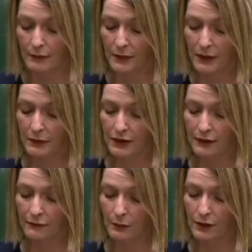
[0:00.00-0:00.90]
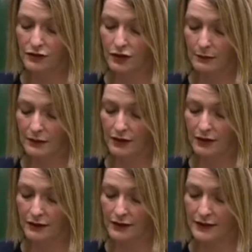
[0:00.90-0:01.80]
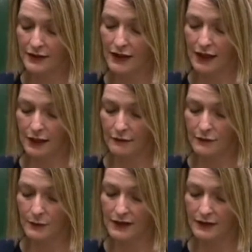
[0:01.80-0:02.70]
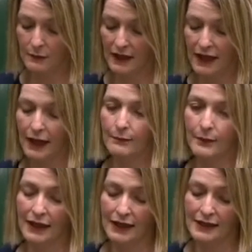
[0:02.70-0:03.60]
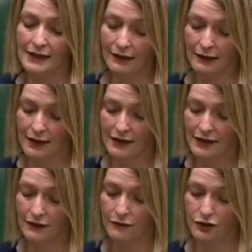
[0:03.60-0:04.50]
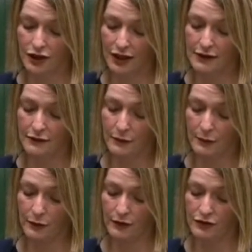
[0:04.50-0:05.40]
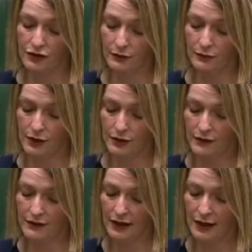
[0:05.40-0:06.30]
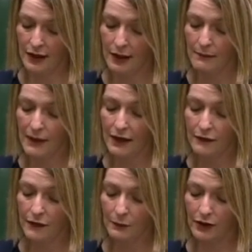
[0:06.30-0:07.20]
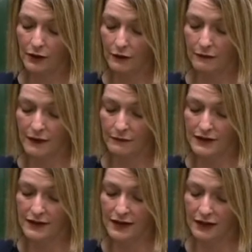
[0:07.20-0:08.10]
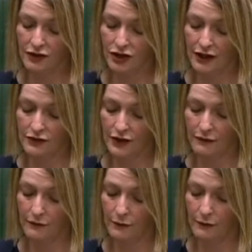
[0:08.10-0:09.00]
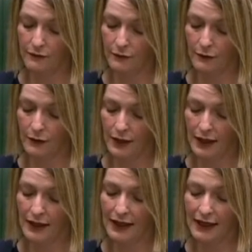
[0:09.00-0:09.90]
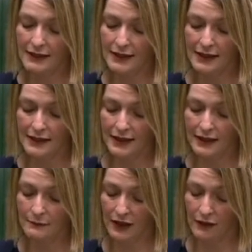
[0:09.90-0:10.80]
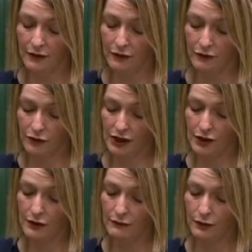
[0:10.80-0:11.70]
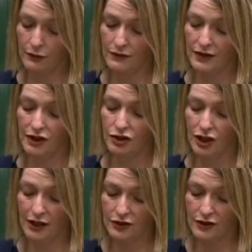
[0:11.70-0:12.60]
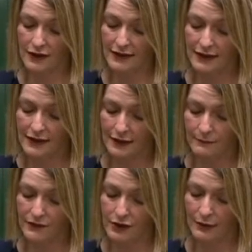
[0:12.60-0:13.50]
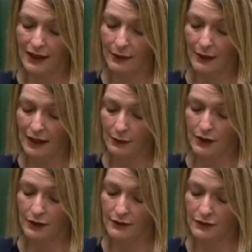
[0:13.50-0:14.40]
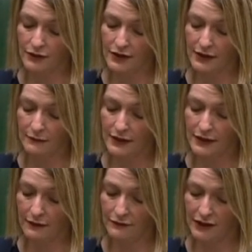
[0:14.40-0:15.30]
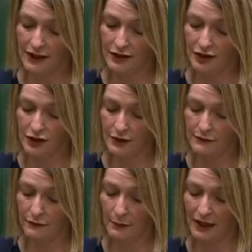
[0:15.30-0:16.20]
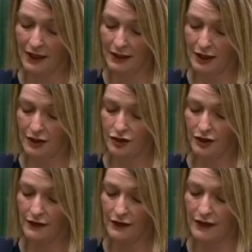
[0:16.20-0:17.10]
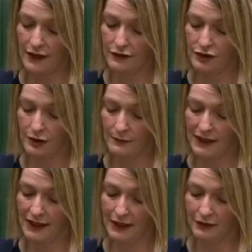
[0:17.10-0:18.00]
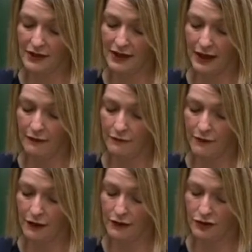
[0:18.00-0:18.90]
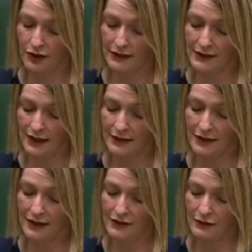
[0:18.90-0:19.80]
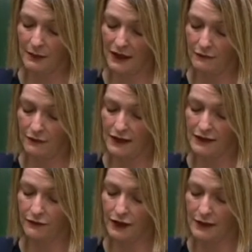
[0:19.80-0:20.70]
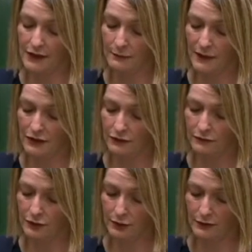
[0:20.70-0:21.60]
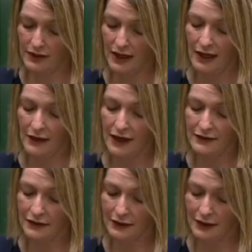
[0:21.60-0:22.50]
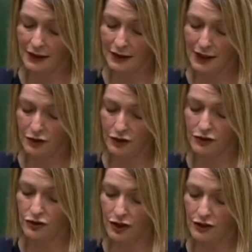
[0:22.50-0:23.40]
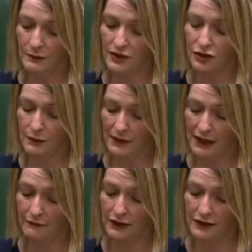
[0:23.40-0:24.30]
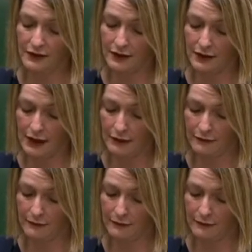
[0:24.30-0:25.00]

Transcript: People living with terminal illness and their loved ones have been campaigning tirelessly for change for more than 2 years. Many of them will not have lived to see the change they've fought for. An end to the 6 month and 3 year rules and a change to the system to allow anyone who has received the devastating news from a clinician that they are terminally ill to get fast-tracked access to benefits via the special rules. That clinician's judgment should be evidence enough.